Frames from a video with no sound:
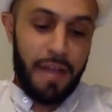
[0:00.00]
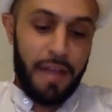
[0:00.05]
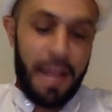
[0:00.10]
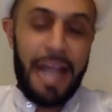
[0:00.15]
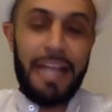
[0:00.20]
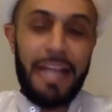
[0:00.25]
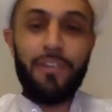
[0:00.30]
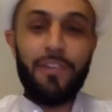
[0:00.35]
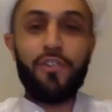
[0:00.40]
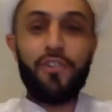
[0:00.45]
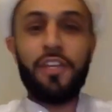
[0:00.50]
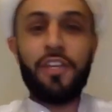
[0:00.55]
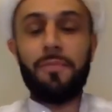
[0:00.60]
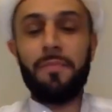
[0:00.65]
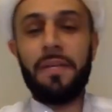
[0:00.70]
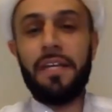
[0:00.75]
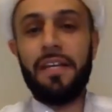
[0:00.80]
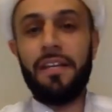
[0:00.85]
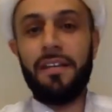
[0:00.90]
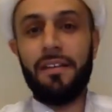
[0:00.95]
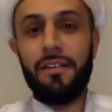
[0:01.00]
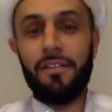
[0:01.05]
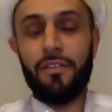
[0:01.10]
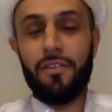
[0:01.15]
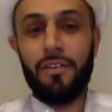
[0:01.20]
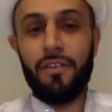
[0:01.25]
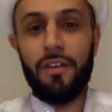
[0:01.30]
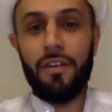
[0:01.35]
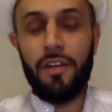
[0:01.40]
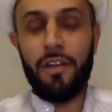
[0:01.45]
hasten me
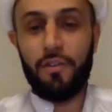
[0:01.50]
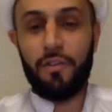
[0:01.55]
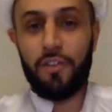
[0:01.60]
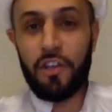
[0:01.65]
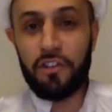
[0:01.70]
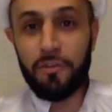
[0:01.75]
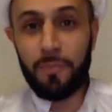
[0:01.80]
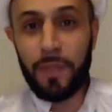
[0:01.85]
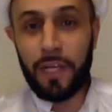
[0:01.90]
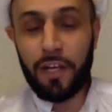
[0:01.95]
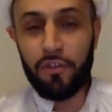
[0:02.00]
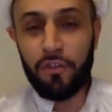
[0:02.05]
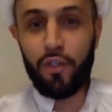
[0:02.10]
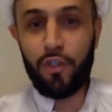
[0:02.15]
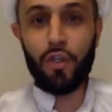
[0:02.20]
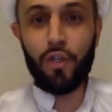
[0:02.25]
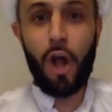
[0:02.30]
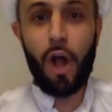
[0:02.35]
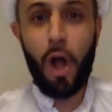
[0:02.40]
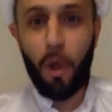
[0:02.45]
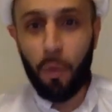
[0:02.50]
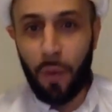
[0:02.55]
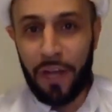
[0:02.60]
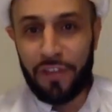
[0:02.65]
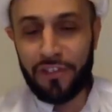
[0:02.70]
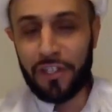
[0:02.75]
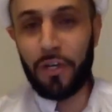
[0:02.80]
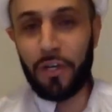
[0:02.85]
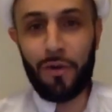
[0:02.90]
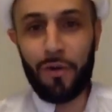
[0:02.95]
just because you're
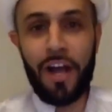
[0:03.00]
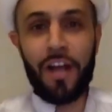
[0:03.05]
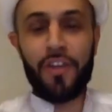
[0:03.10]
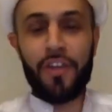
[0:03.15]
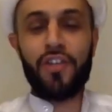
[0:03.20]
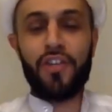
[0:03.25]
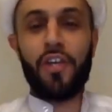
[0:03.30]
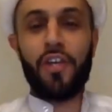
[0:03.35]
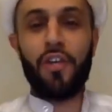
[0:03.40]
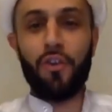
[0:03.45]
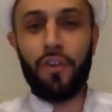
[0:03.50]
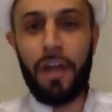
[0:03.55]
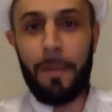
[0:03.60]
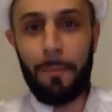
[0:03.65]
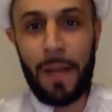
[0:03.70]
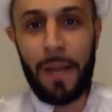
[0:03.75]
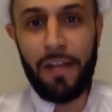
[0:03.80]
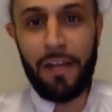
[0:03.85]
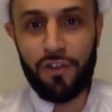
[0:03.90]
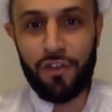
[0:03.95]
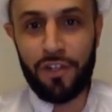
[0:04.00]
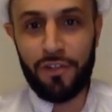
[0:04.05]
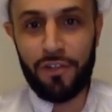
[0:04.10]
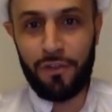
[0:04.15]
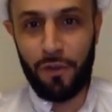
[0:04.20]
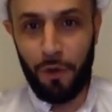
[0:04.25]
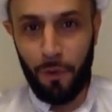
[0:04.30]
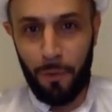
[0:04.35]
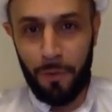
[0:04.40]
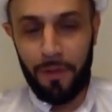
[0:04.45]
always in a rush and you're
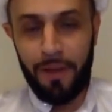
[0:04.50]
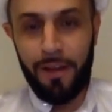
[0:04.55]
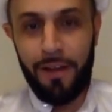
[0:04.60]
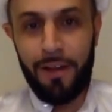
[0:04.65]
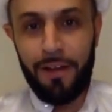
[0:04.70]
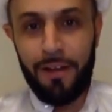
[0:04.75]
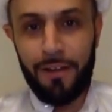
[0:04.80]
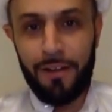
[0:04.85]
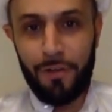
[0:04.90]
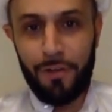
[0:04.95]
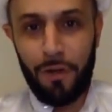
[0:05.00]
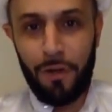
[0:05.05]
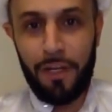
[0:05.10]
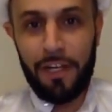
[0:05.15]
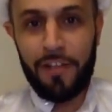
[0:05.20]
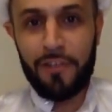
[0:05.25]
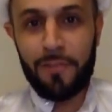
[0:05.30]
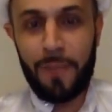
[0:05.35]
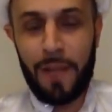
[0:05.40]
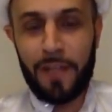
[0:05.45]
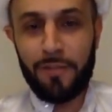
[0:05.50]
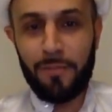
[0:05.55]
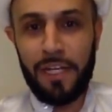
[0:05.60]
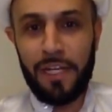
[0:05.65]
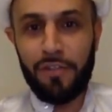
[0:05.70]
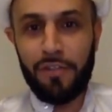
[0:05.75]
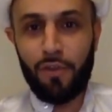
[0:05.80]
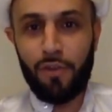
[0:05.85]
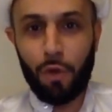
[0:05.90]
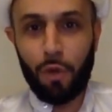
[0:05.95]
impatient don't don't expect
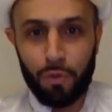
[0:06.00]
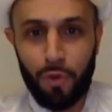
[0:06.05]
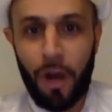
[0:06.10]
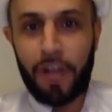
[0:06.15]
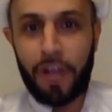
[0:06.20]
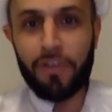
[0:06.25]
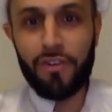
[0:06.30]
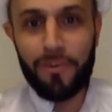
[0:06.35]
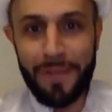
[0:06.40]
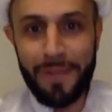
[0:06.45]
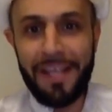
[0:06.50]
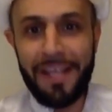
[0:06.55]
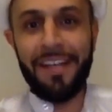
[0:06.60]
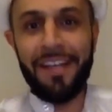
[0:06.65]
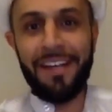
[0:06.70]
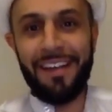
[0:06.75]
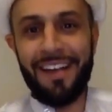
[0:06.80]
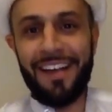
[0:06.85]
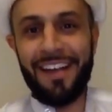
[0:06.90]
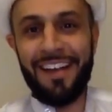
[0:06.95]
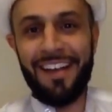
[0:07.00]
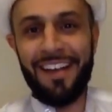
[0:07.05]
me don't rush me